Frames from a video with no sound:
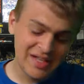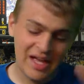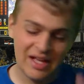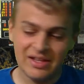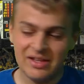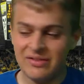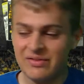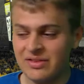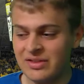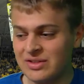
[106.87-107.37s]
I
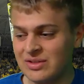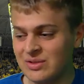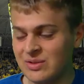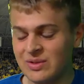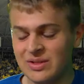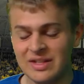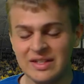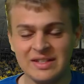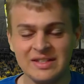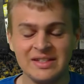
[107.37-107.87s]
love
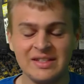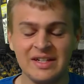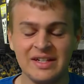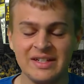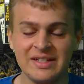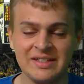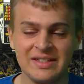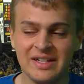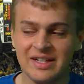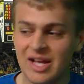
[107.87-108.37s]
he's
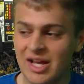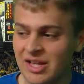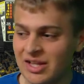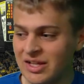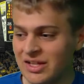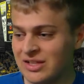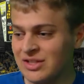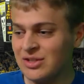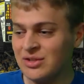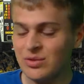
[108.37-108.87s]
like, I
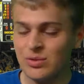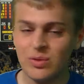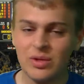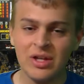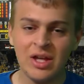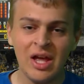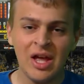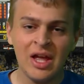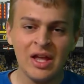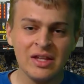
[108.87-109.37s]
like the tree.
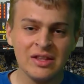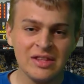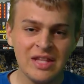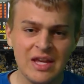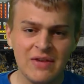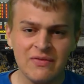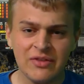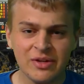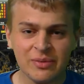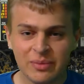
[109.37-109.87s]

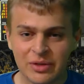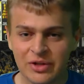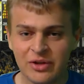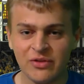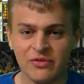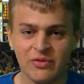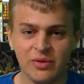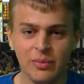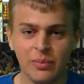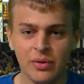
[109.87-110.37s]
Navy can be our
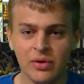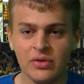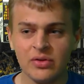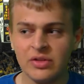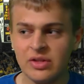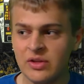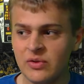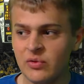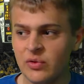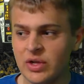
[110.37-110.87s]
football
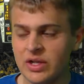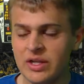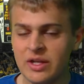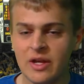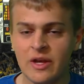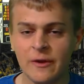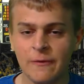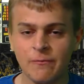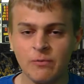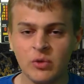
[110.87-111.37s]
team. Why
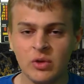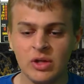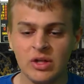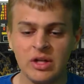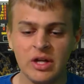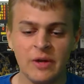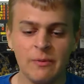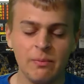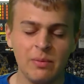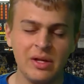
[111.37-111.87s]
not? Why
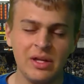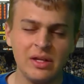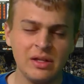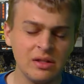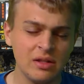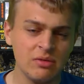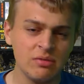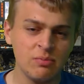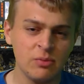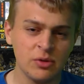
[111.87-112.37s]
not? But in
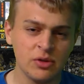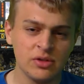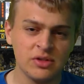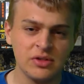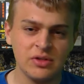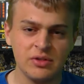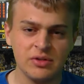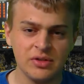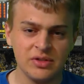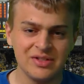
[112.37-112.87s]
the more
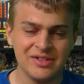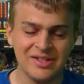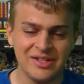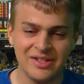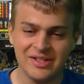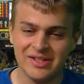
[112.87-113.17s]
serious,